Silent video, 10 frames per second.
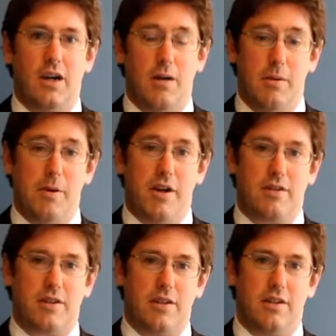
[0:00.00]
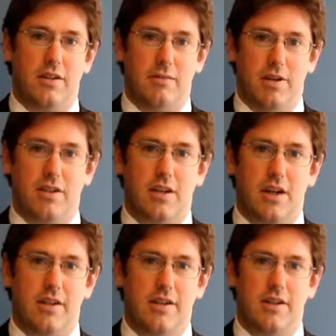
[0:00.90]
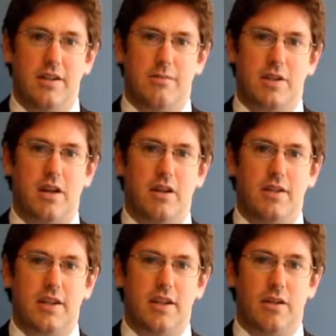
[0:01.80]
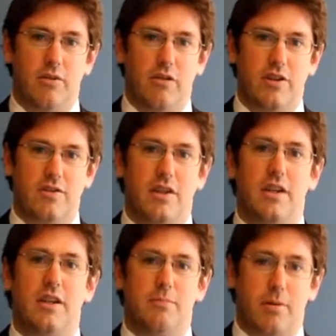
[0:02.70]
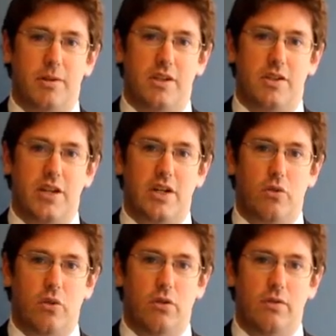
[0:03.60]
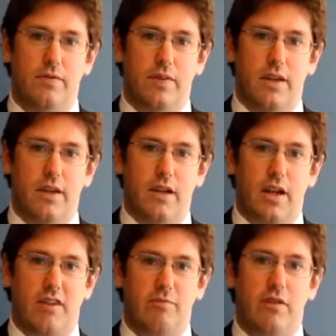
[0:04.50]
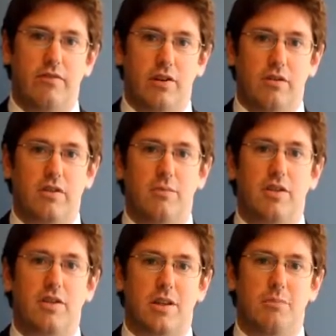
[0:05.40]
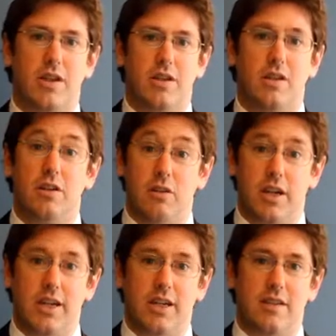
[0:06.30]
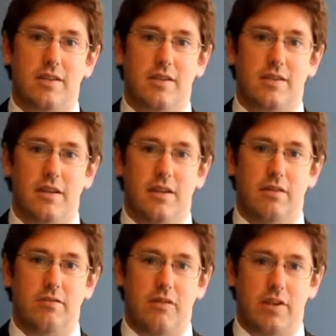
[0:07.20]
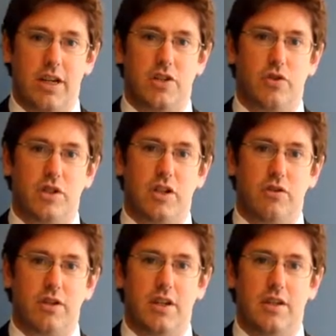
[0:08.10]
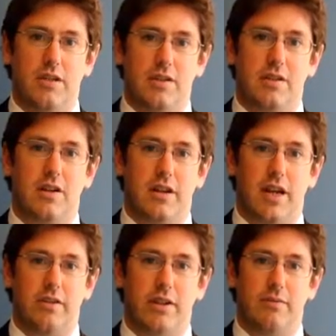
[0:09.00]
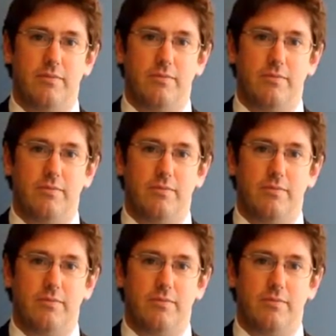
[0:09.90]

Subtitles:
I'm a barrister based in London, specialising in human rights and public international law. I've been involved in most of the major UK cases involving national security since 9/11.